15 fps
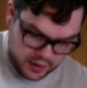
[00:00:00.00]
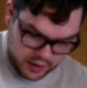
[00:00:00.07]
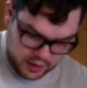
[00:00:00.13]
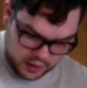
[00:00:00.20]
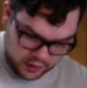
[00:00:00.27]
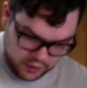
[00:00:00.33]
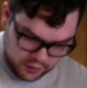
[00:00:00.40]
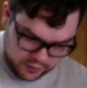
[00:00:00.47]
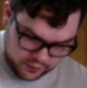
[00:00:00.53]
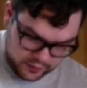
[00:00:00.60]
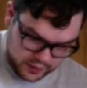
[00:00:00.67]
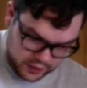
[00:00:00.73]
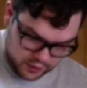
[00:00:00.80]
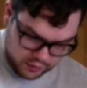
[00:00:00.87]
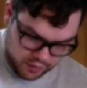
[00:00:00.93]
in your
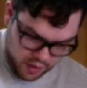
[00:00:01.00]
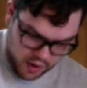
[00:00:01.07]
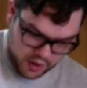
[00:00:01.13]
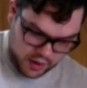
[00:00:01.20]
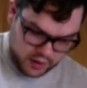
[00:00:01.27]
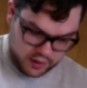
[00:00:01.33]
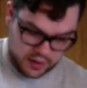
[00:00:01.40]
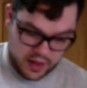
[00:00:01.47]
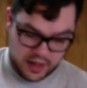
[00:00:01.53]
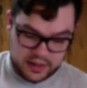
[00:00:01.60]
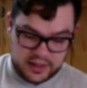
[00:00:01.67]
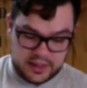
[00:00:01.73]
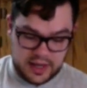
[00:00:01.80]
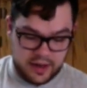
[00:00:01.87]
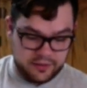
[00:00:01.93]
finished product. And
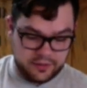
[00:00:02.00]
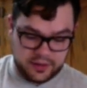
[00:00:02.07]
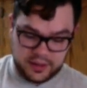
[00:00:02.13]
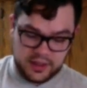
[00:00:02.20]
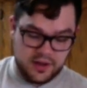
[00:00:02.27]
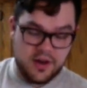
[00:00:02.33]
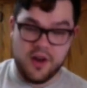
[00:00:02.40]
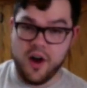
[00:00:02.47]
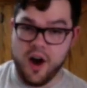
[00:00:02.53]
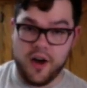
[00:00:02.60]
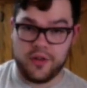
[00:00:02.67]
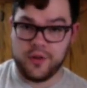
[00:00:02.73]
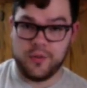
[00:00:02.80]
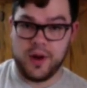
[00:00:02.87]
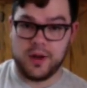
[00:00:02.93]
that's definitely
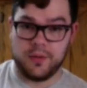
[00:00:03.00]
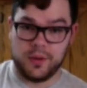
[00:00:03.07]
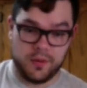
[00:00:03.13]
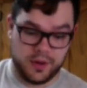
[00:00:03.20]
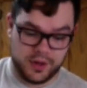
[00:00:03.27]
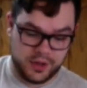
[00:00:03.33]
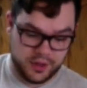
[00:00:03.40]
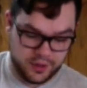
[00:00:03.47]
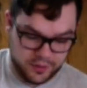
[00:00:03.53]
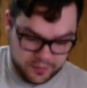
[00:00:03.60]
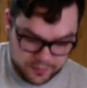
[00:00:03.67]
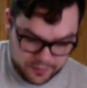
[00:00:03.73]
not the way we want to go.